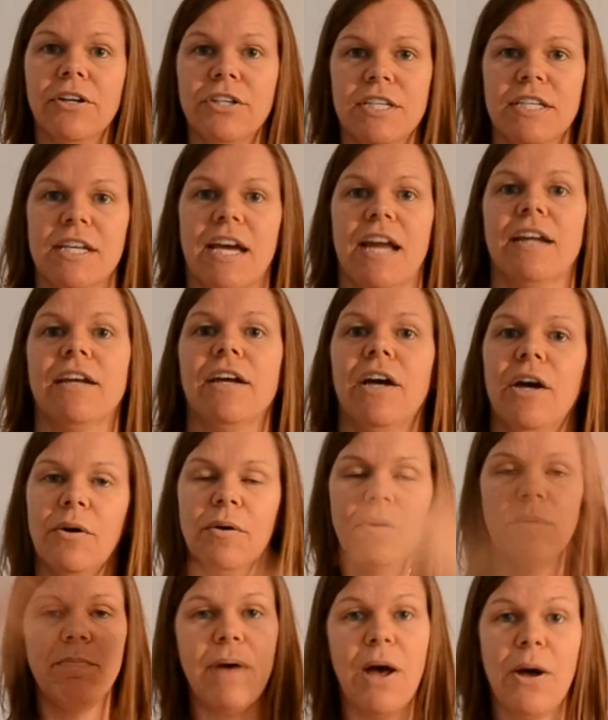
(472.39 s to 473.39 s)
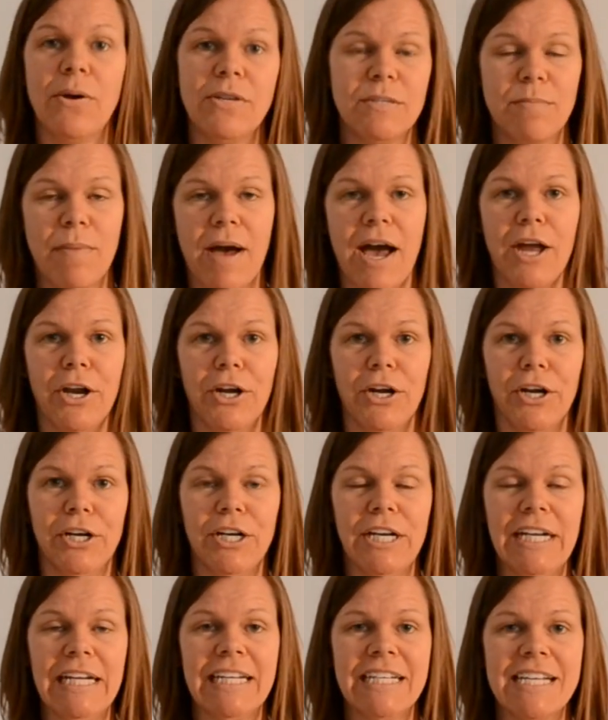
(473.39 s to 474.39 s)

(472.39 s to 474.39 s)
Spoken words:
just kind of go postmodern.